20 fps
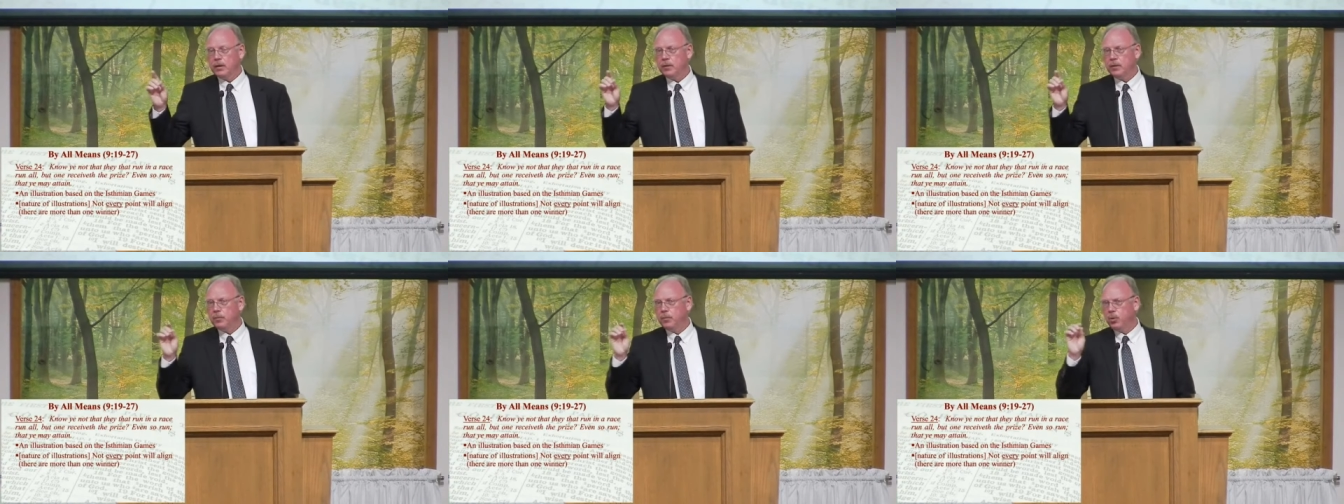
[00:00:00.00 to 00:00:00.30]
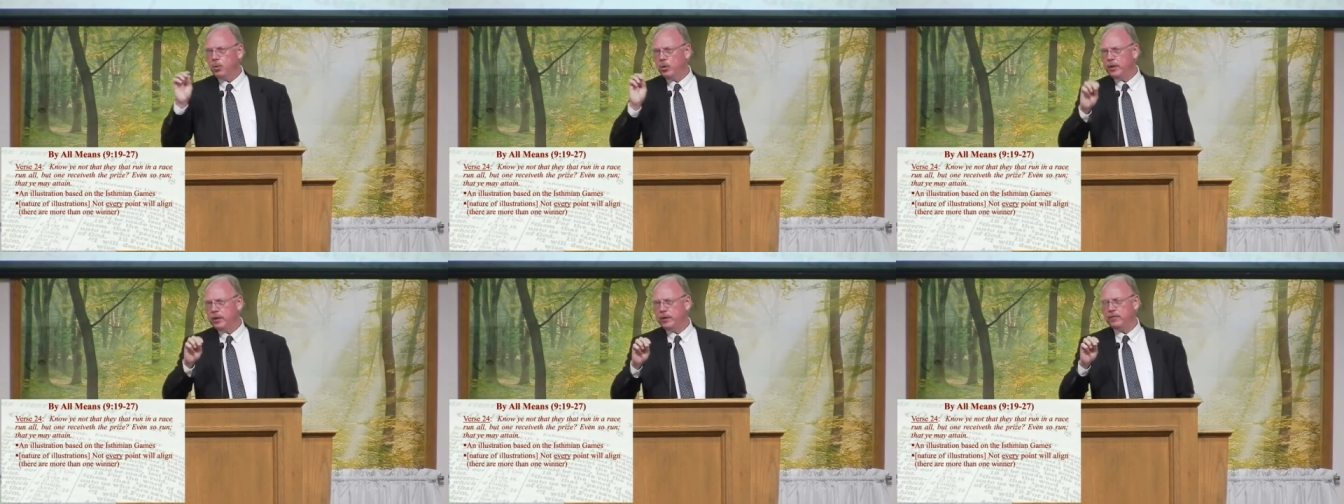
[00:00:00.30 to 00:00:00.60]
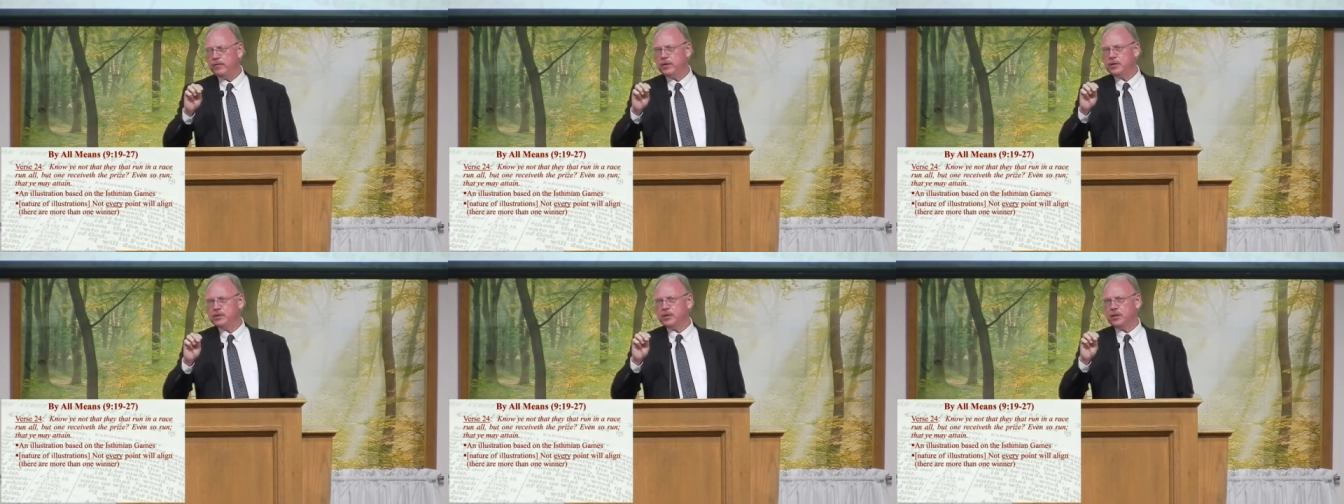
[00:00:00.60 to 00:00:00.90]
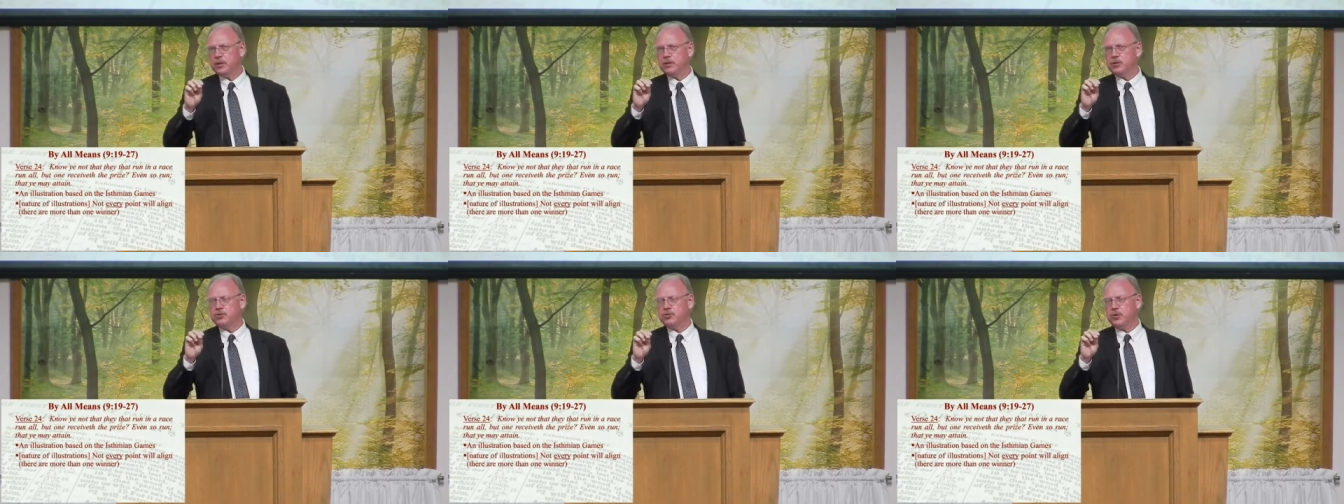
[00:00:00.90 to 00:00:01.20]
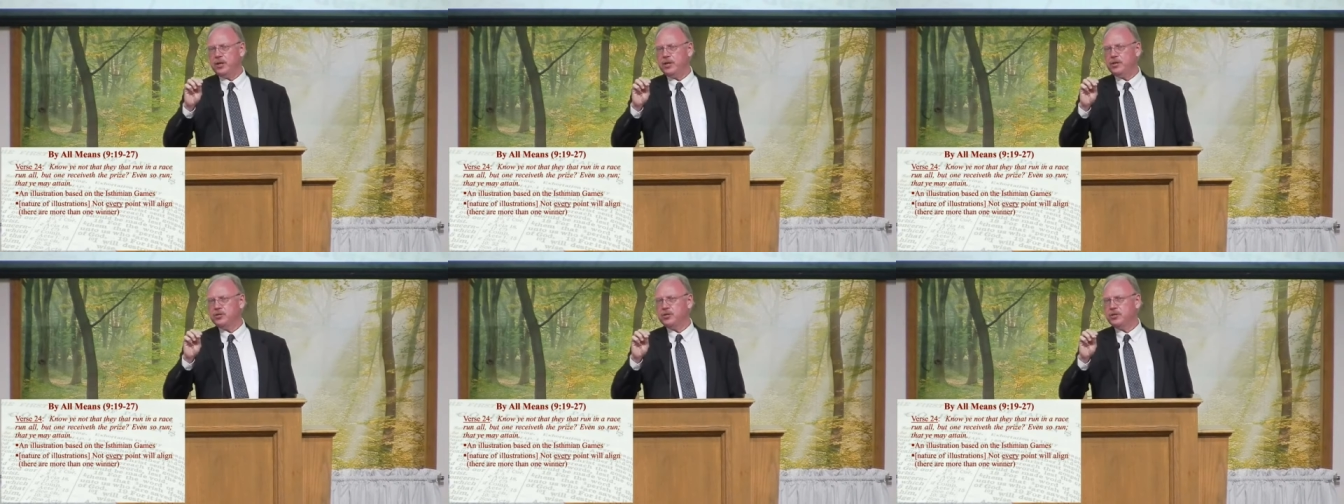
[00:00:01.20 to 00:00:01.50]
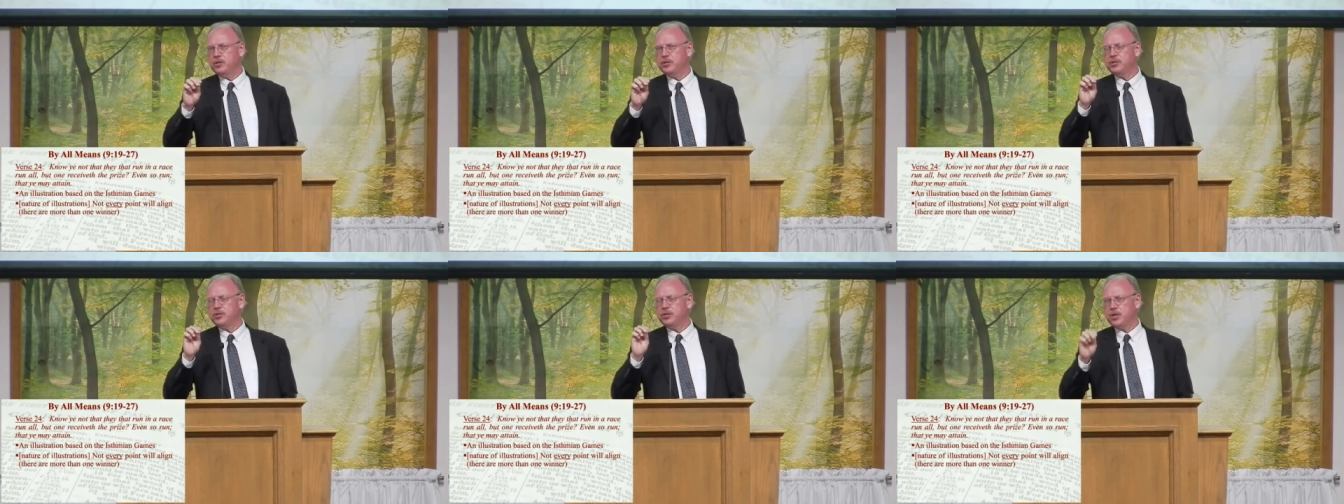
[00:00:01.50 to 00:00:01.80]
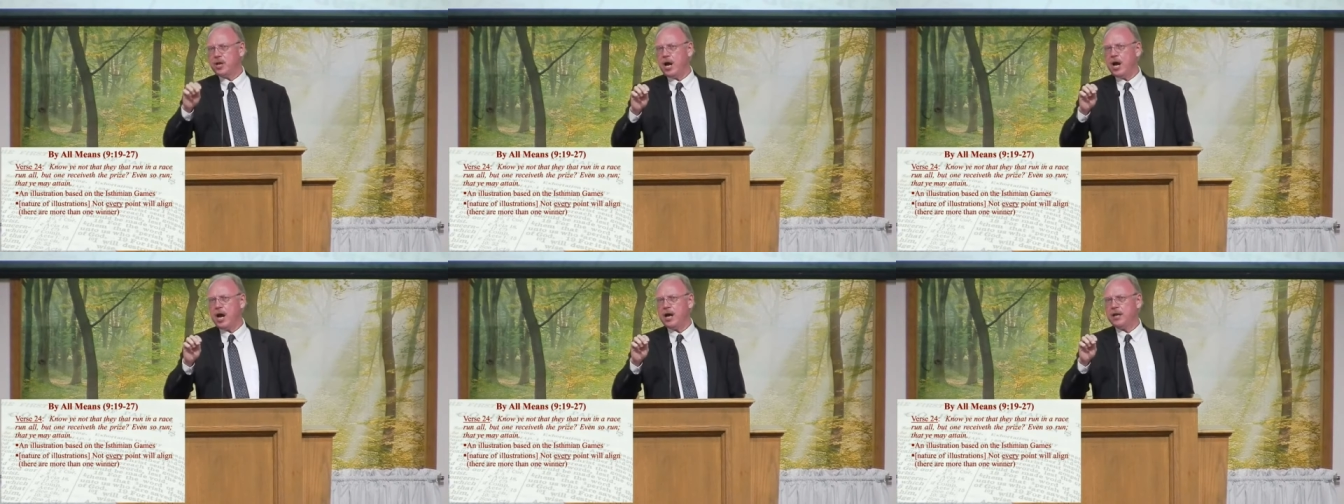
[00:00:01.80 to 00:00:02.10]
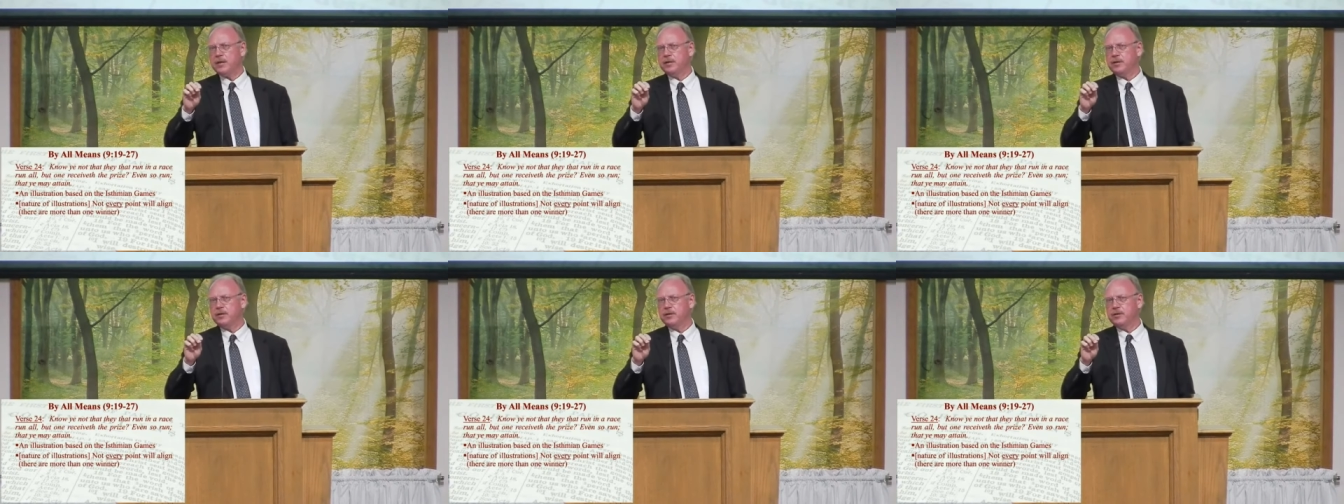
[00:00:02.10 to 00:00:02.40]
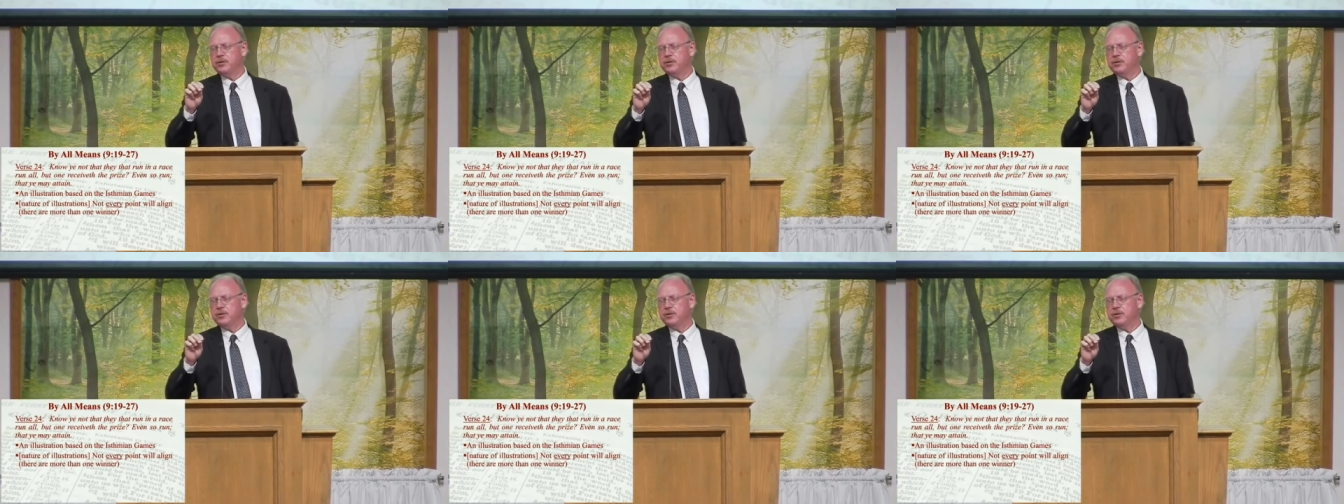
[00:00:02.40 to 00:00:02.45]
The point of this illustration is not